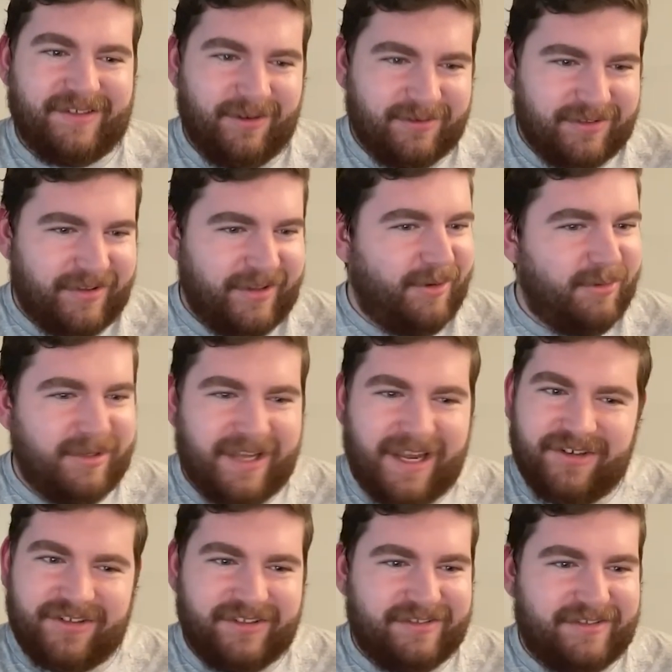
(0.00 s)
Those
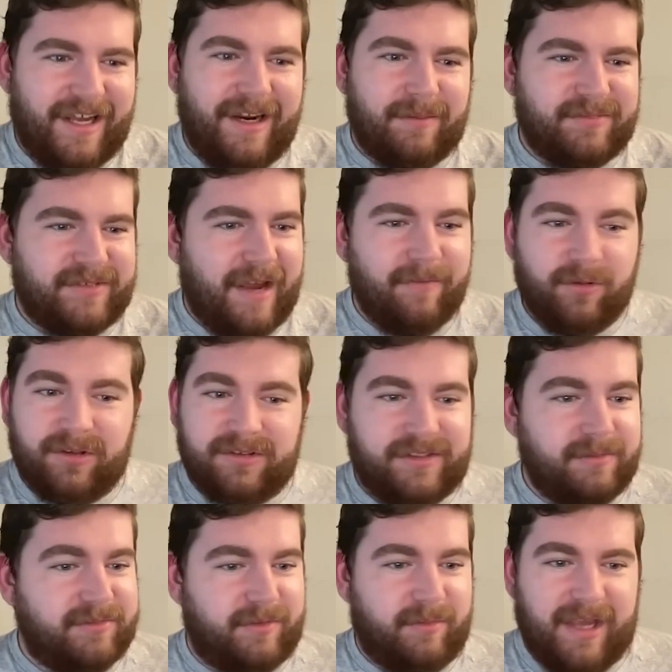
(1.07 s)
liquidation setups, everyone
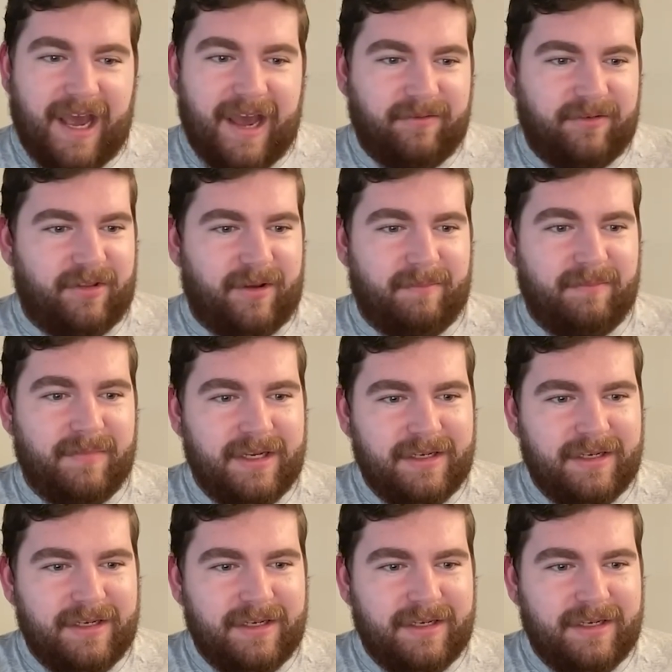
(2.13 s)
seems to be after them.